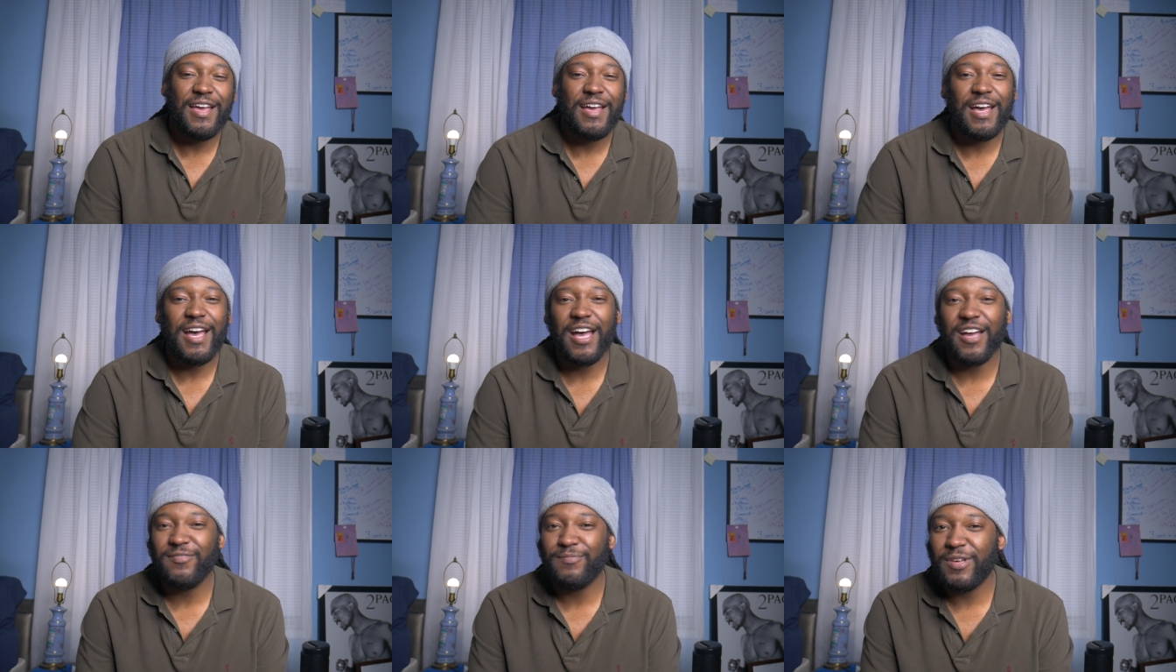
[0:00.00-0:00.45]

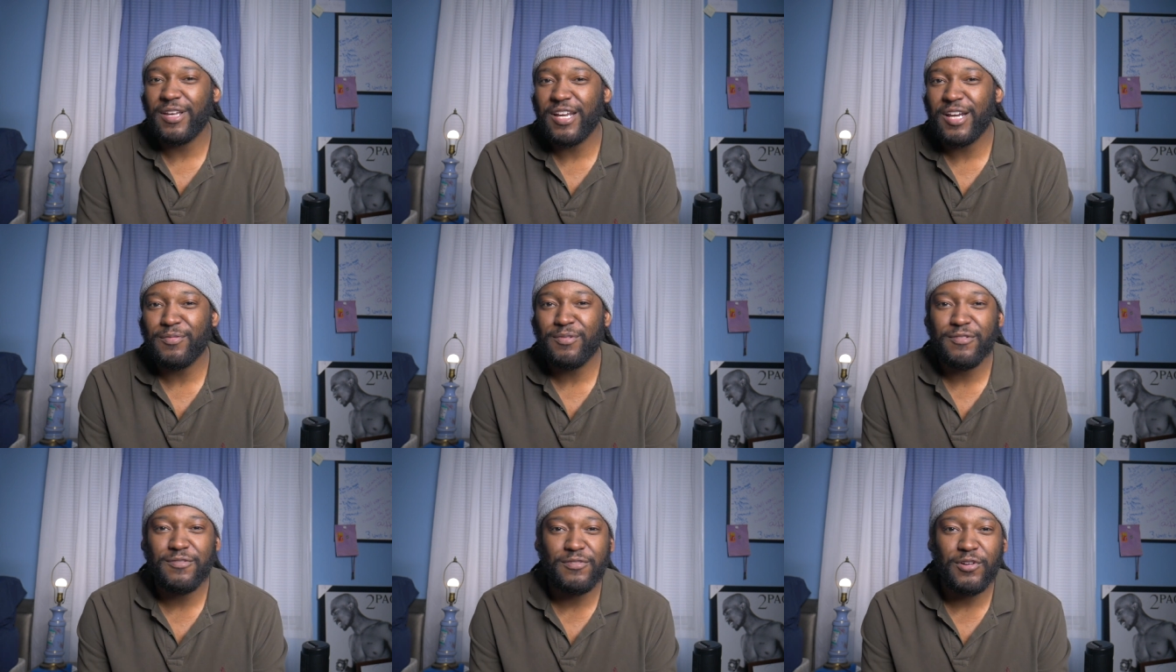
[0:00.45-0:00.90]
I've been
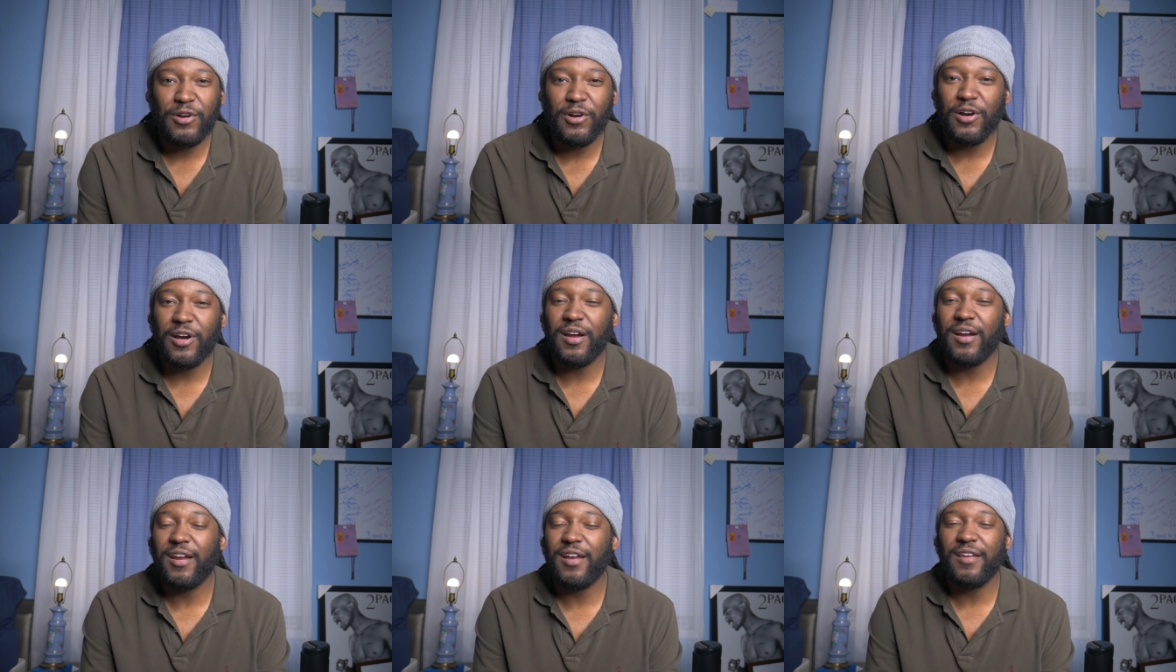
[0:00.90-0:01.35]
here
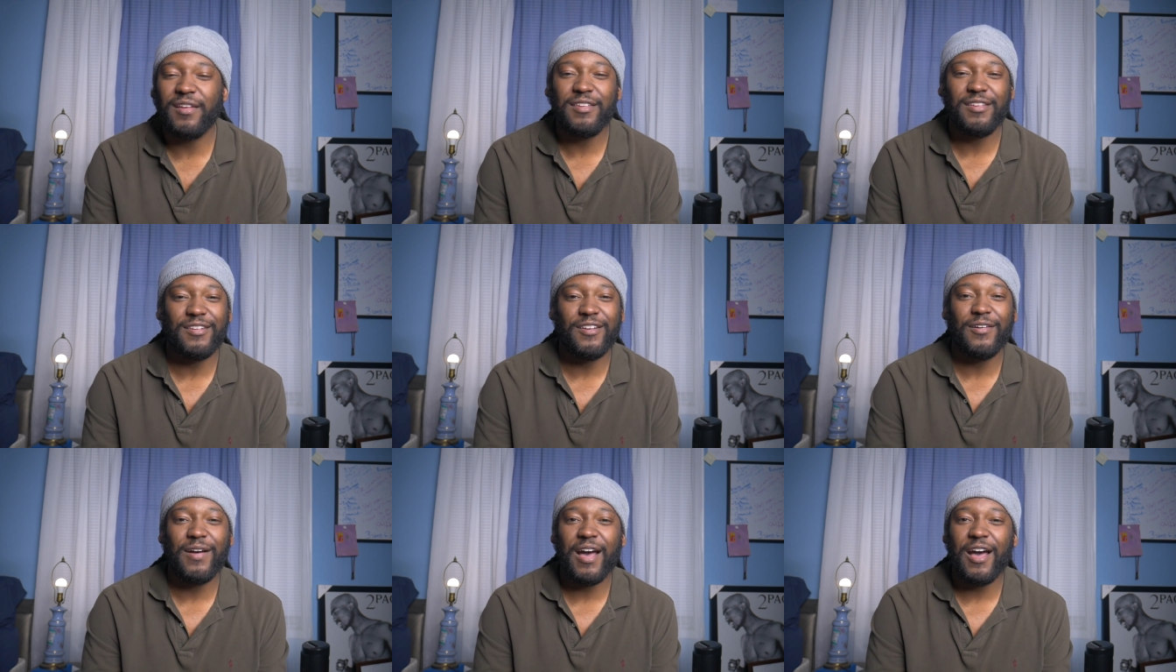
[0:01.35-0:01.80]
before. You
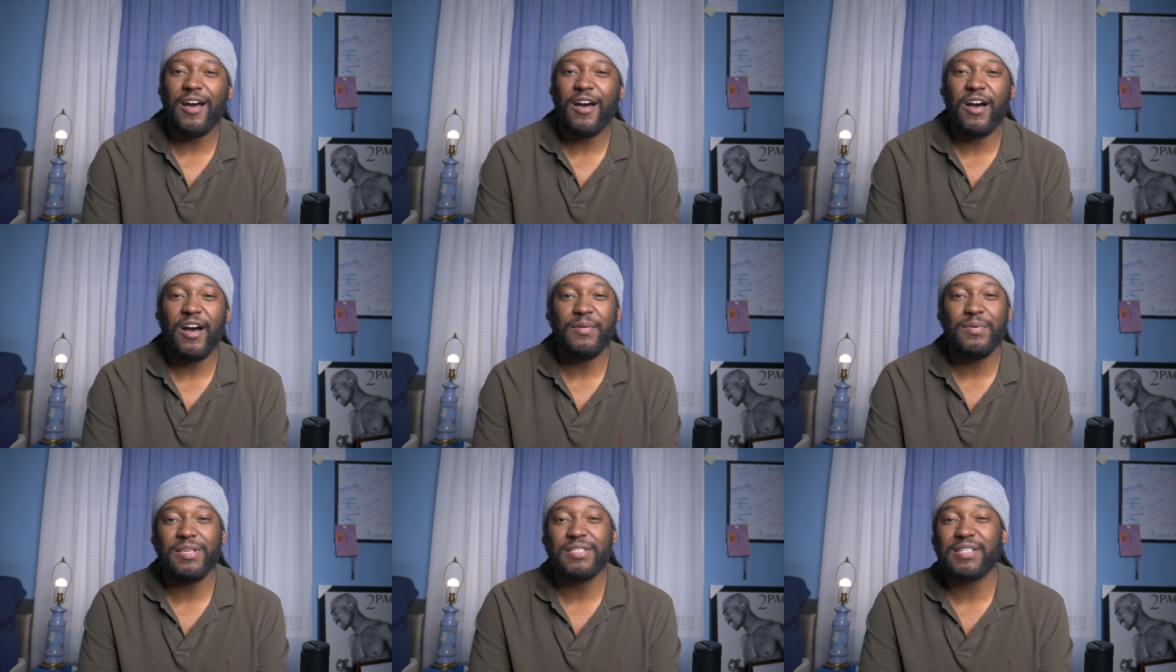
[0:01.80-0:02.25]
know, I
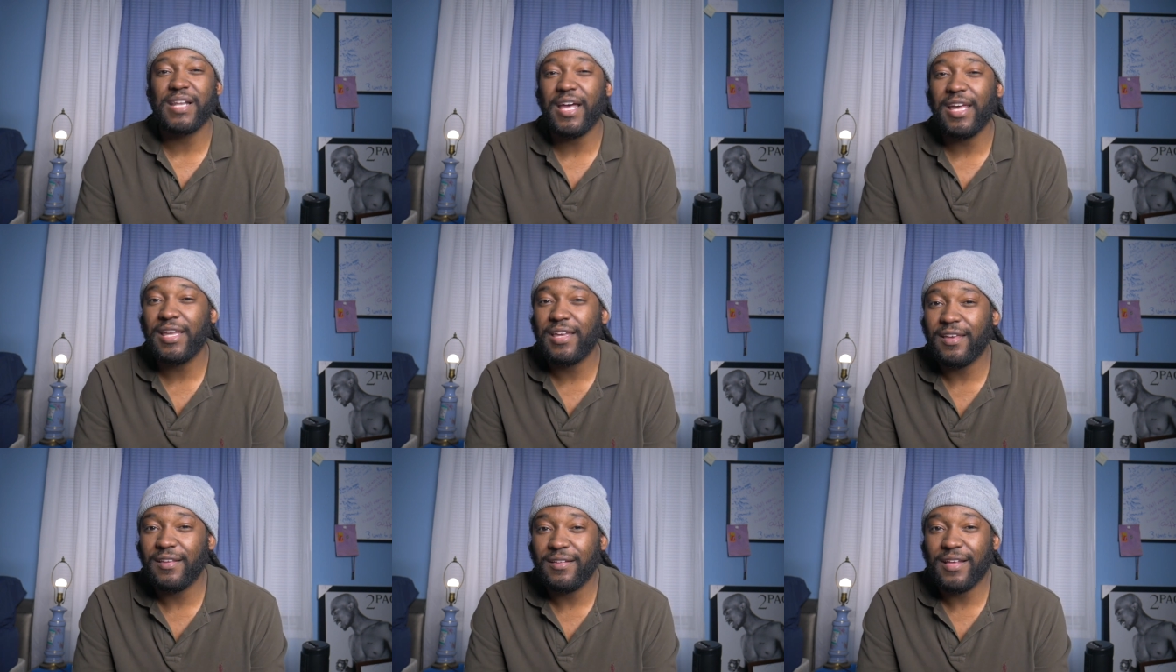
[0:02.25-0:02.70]
always
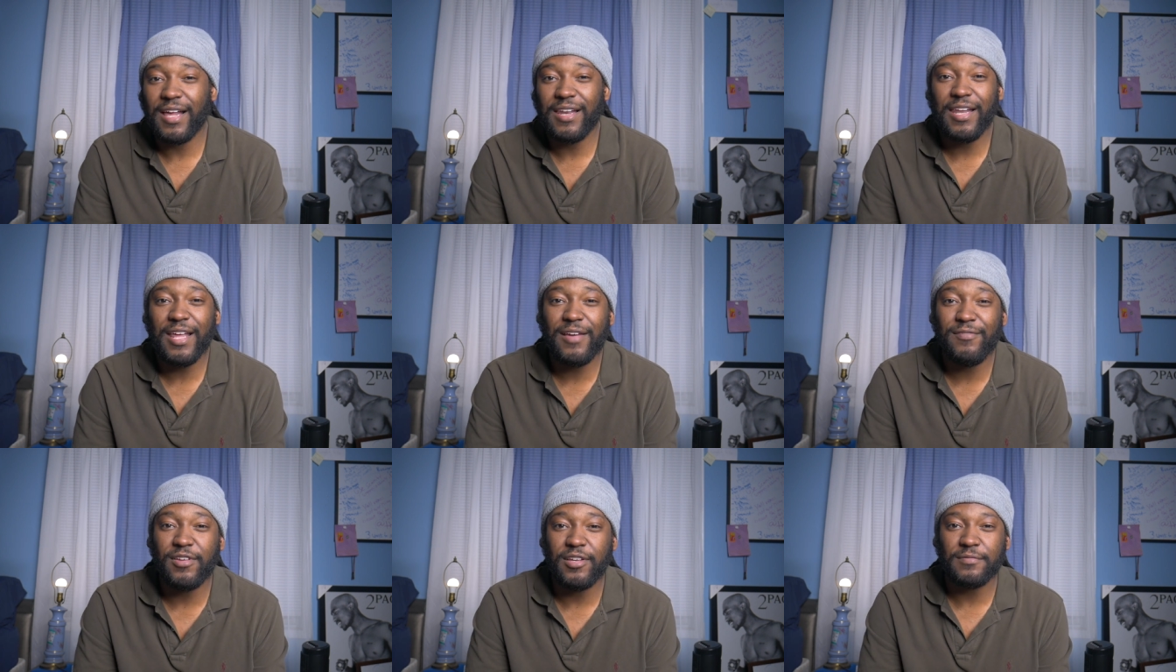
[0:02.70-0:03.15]
like it. I
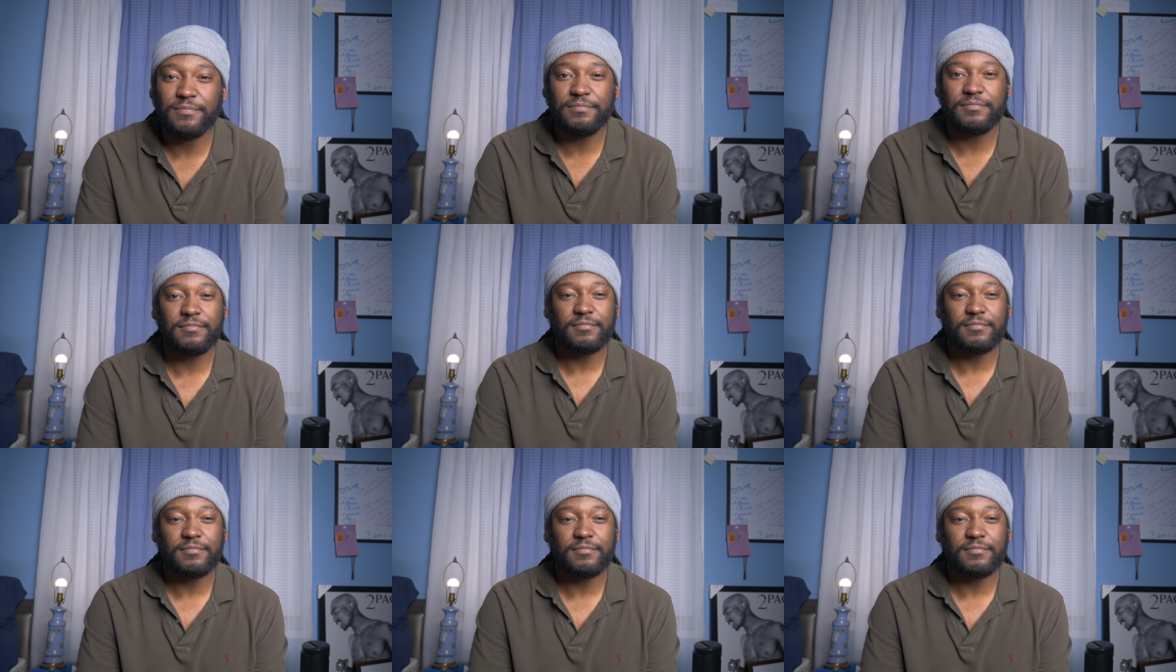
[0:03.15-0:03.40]
love it.